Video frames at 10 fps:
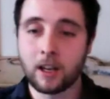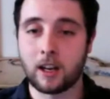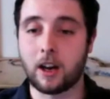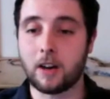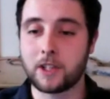
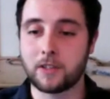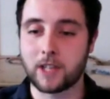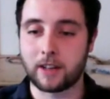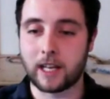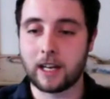and after you've
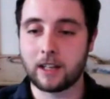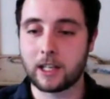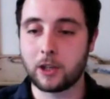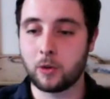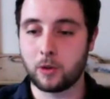done that,
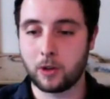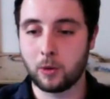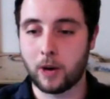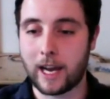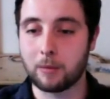then you
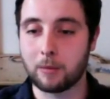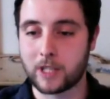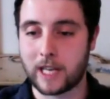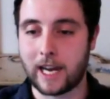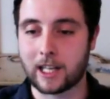you are able
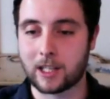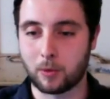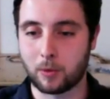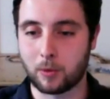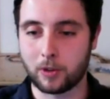to
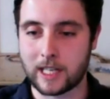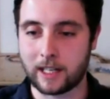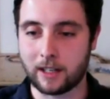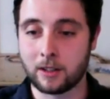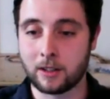export the
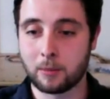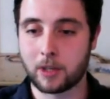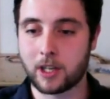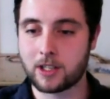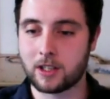data,
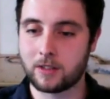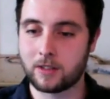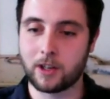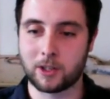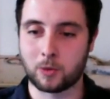because the
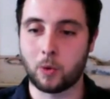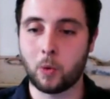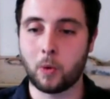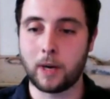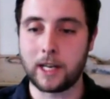devices will
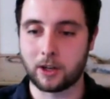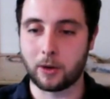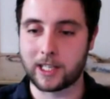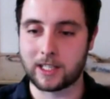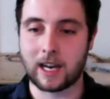always know
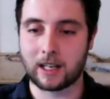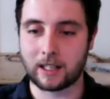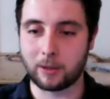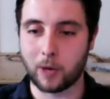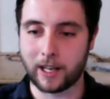
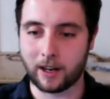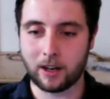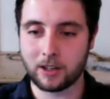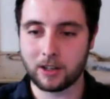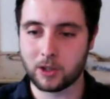exactly where they are to